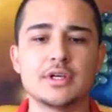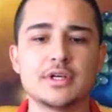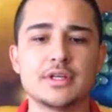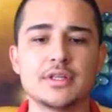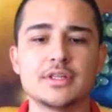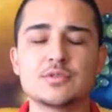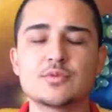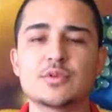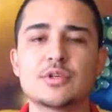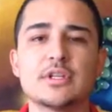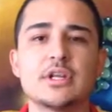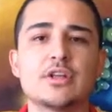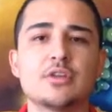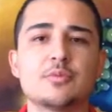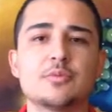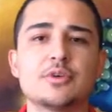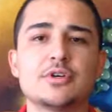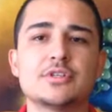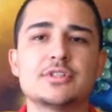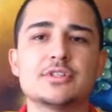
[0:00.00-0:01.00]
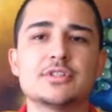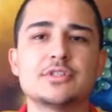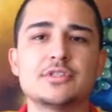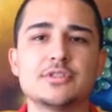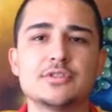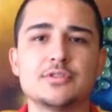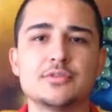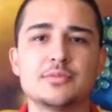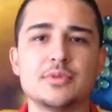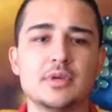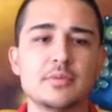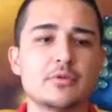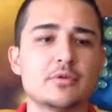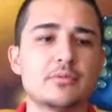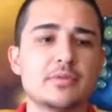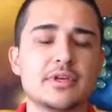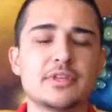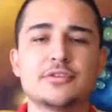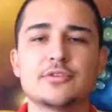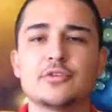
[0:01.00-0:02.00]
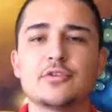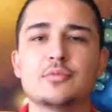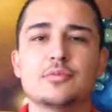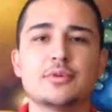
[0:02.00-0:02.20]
This would allow the person to be able to make their own